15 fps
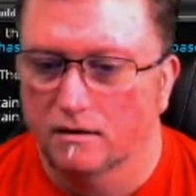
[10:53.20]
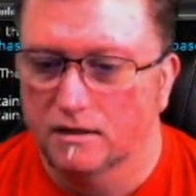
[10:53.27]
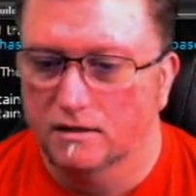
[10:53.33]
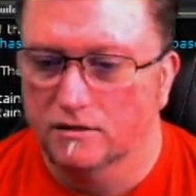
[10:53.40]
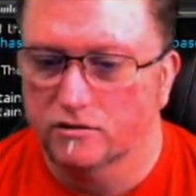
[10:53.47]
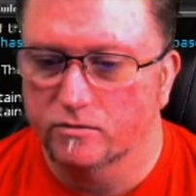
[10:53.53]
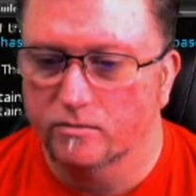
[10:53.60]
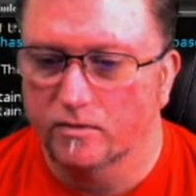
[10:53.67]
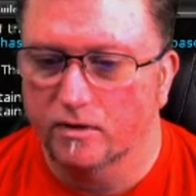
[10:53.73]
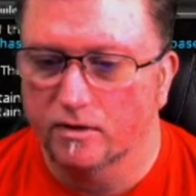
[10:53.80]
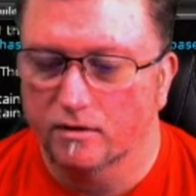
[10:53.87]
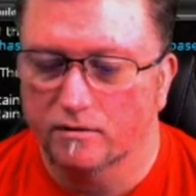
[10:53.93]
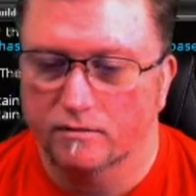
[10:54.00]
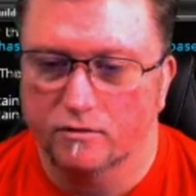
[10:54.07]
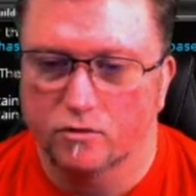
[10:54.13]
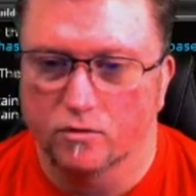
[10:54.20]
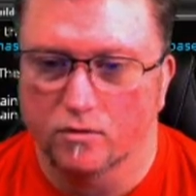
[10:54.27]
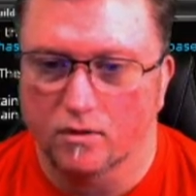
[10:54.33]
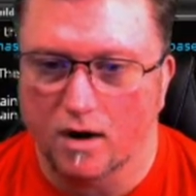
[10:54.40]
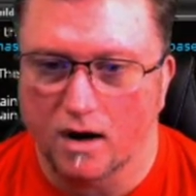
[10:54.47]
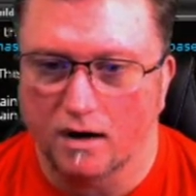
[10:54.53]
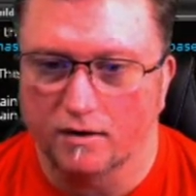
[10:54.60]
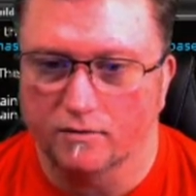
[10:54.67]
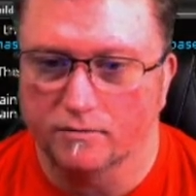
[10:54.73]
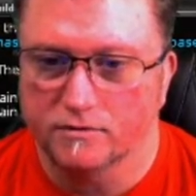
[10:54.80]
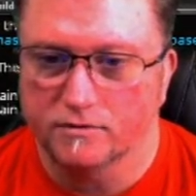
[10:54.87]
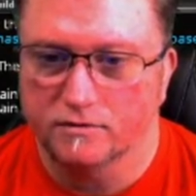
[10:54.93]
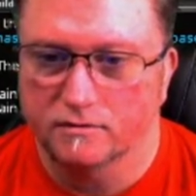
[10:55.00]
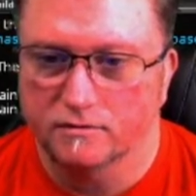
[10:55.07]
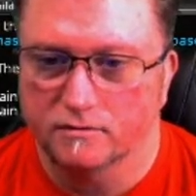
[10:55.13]
get some cooler
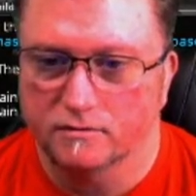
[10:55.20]
items.